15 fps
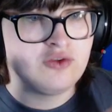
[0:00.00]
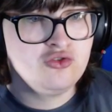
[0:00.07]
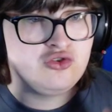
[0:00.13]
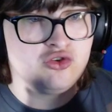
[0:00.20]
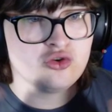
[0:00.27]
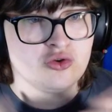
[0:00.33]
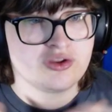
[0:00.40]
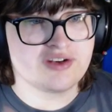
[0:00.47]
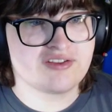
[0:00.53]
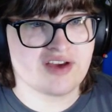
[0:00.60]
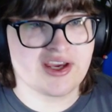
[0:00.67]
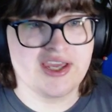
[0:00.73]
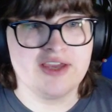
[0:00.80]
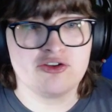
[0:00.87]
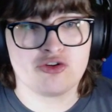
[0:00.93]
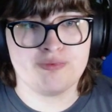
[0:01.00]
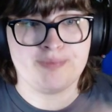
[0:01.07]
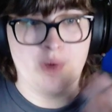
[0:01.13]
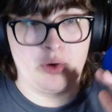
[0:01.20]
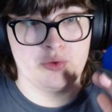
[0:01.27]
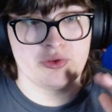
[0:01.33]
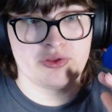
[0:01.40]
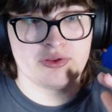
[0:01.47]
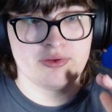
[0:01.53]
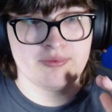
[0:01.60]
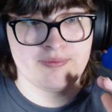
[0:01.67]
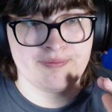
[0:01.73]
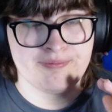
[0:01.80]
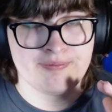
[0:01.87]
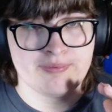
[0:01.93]
do the ducking to both
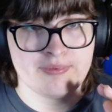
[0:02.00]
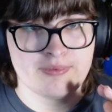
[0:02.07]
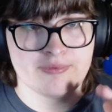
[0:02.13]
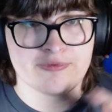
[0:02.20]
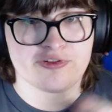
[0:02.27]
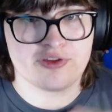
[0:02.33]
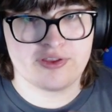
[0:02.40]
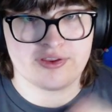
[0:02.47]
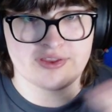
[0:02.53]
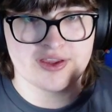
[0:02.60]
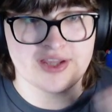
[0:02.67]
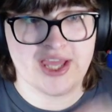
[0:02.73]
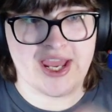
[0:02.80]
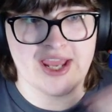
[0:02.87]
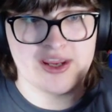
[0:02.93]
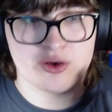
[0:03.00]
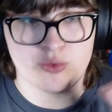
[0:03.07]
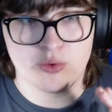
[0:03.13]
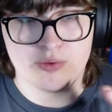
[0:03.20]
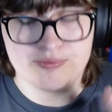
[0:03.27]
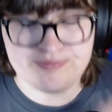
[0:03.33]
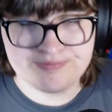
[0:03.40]
so that then they're equal.